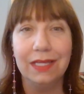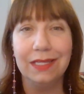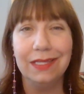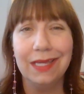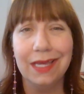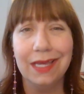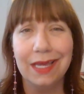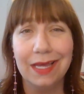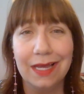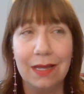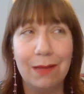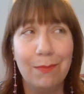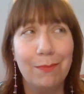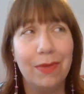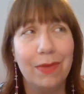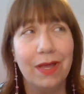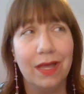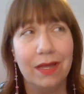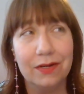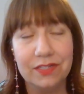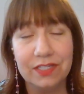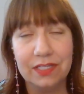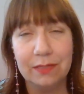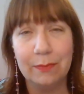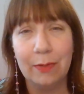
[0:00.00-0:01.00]
Yeah,
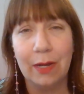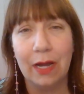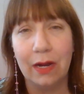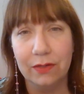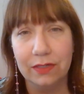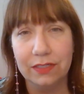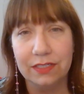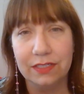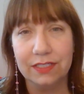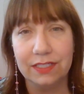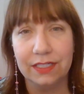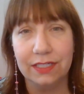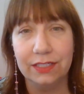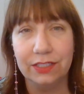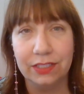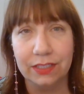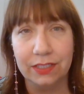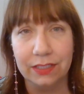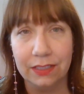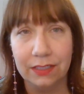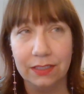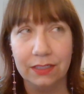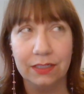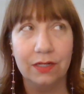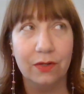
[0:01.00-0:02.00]
Battersea Power
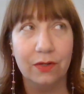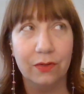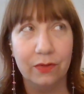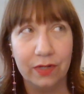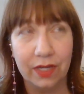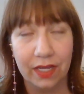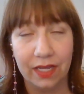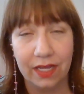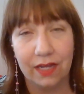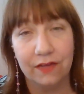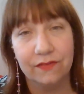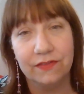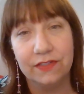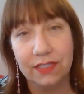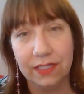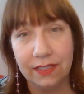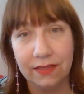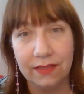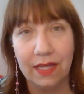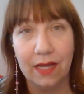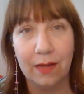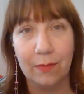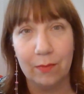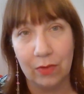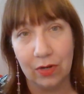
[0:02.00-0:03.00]
Station. Okay, I've seen
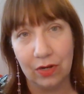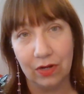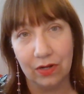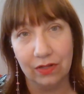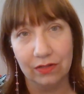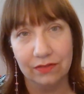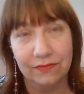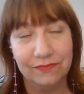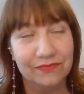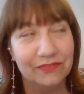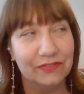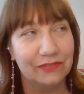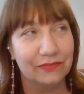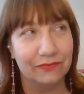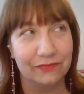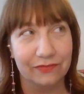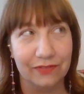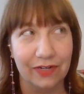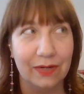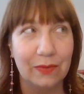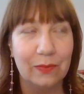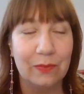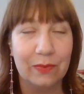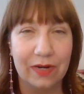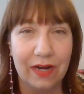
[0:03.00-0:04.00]
that mall,
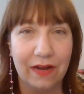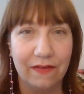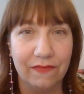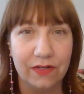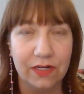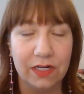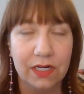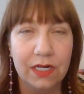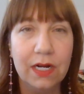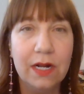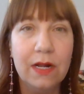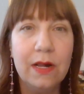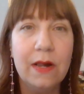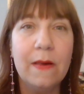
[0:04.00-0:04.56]
right? Whatever.